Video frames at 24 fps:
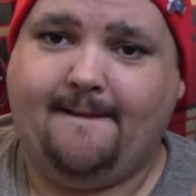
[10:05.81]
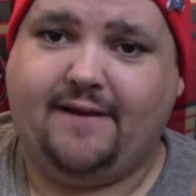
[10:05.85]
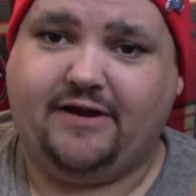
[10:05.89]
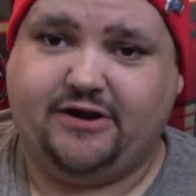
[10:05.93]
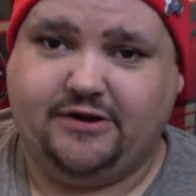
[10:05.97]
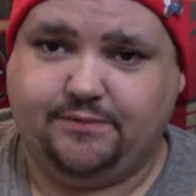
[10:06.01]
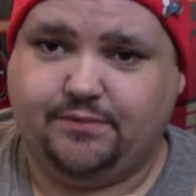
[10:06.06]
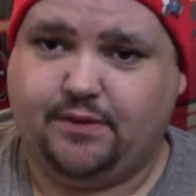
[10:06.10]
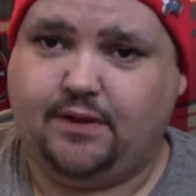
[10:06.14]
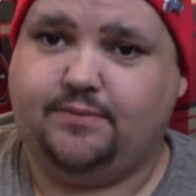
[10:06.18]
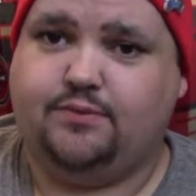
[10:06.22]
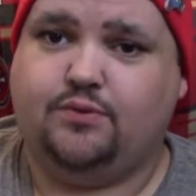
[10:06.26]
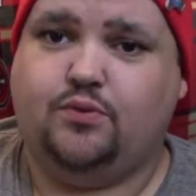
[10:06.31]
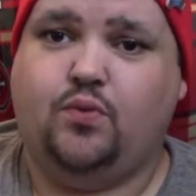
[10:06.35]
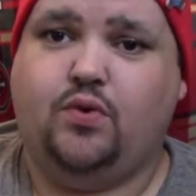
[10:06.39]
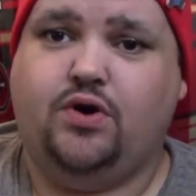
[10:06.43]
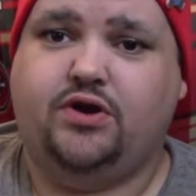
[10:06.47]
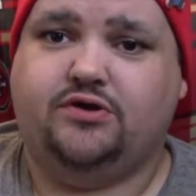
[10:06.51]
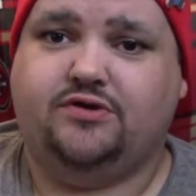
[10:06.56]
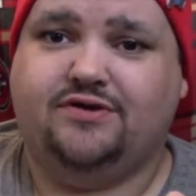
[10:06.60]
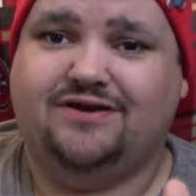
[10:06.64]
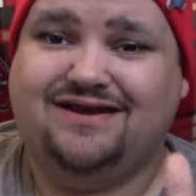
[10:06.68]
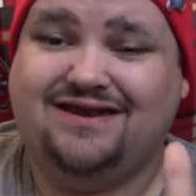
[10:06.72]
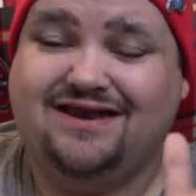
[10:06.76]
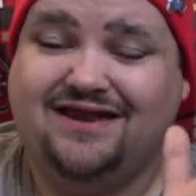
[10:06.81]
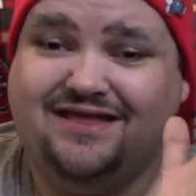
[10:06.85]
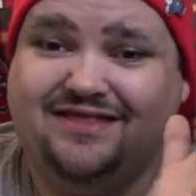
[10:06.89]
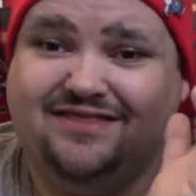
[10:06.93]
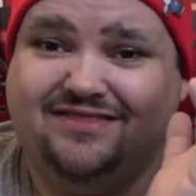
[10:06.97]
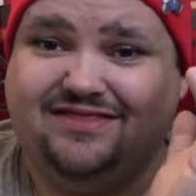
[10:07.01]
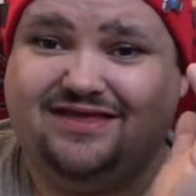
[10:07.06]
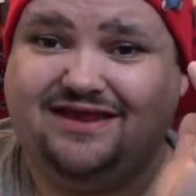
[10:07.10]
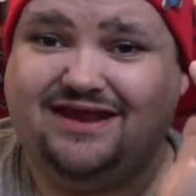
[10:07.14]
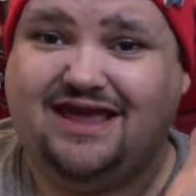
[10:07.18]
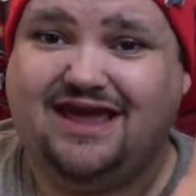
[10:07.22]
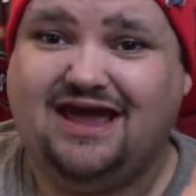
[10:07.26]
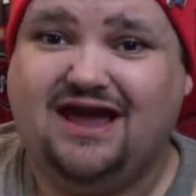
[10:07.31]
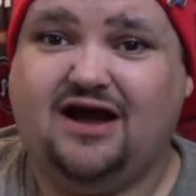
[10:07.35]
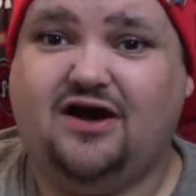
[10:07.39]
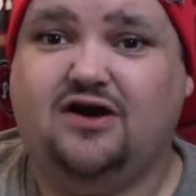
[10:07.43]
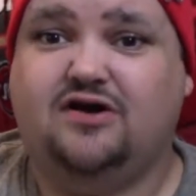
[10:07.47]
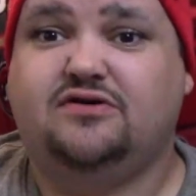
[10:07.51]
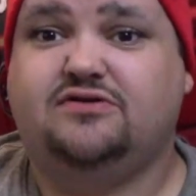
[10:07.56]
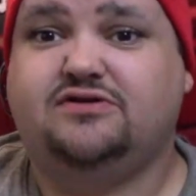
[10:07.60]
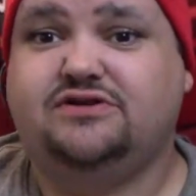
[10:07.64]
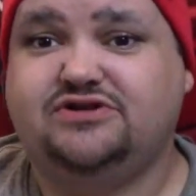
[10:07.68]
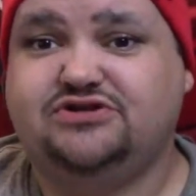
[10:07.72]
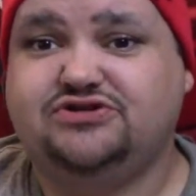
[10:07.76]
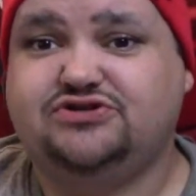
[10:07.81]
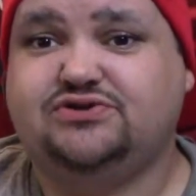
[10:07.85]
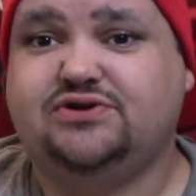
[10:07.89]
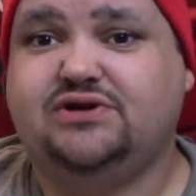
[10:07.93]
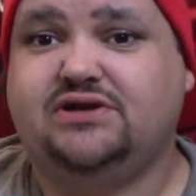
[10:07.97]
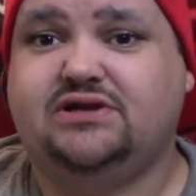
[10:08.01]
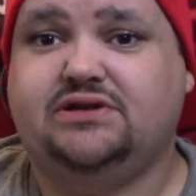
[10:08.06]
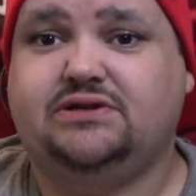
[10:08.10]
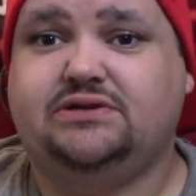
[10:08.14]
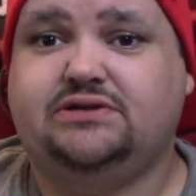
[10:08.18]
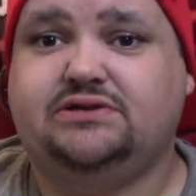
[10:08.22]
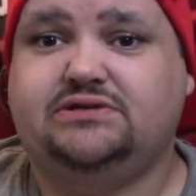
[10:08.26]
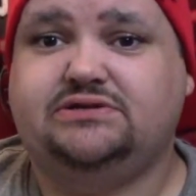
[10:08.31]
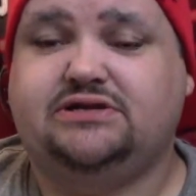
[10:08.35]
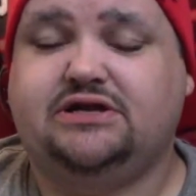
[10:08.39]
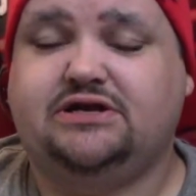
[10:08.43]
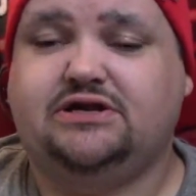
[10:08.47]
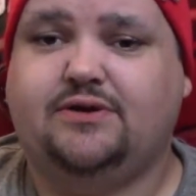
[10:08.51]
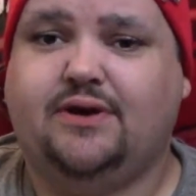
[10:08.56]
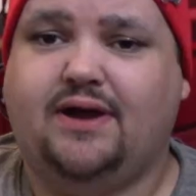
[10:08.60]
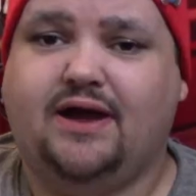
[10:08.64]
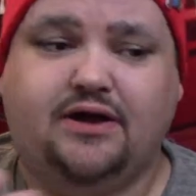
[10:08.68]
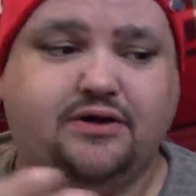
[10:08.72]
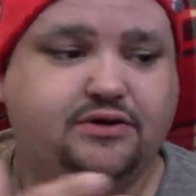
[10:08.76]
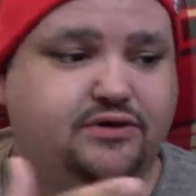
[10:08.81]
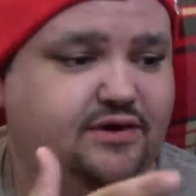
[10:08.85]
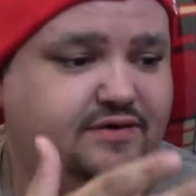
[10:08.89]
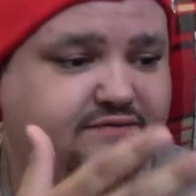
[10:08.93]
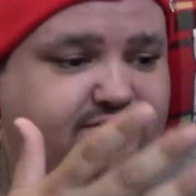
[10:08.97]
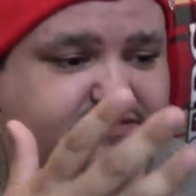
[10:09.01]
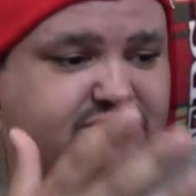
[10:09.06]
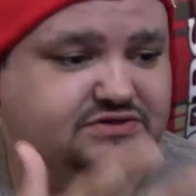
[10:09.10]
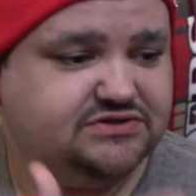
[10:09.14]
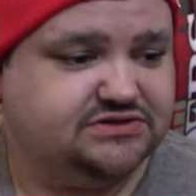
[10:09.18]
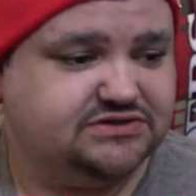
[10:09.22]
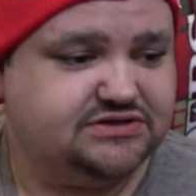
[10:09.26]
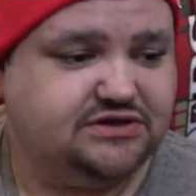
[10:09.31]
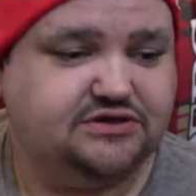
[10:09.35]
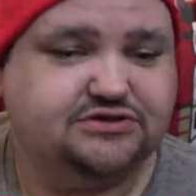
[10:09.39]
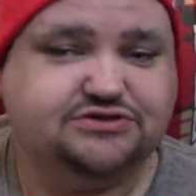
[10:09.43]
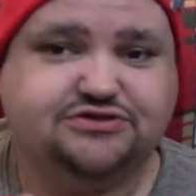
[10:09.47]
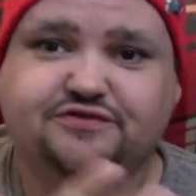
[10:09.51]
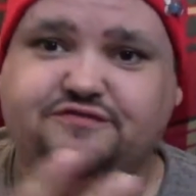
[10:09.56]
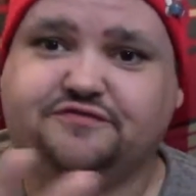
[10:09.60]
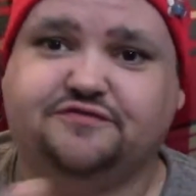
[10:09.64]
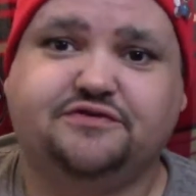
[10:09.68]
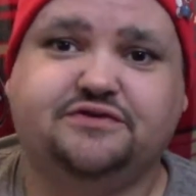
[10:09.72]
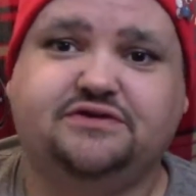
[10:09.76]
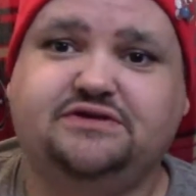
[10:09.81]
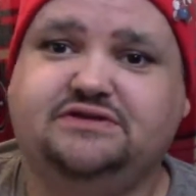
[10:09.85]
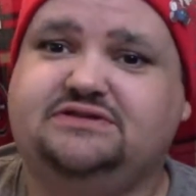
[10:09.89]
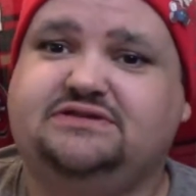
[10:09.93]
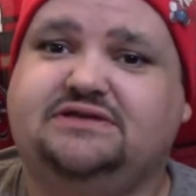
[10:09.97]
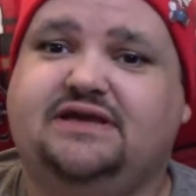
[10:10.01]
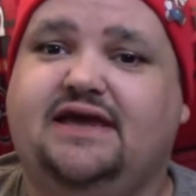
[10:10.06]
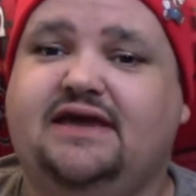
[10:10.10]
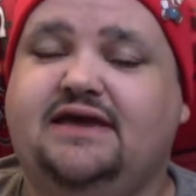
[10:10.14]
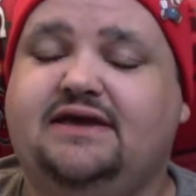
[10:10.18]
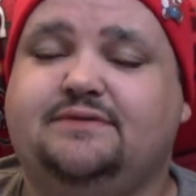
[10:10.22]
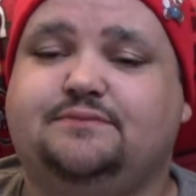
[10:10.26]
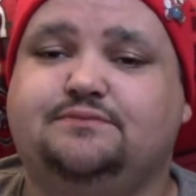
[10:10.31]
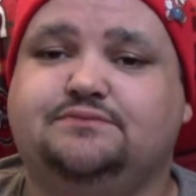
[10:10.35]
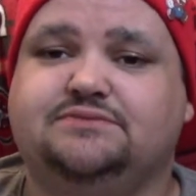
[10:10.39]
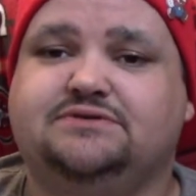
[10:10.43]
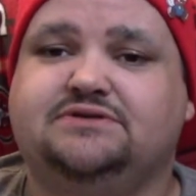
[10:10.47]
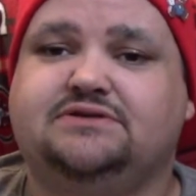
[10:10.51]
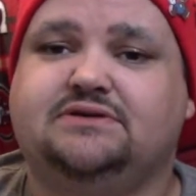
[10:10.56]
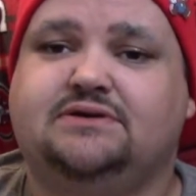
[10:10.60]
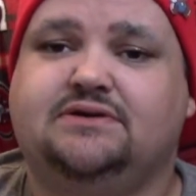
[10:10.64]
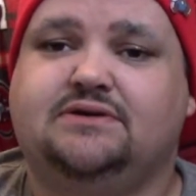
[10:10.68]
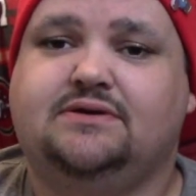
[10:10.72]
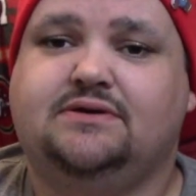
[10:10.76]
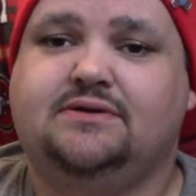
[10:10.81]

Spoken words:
And you're probably wondering, then how did you get a Nintendo? How do you have nostalgia for these games?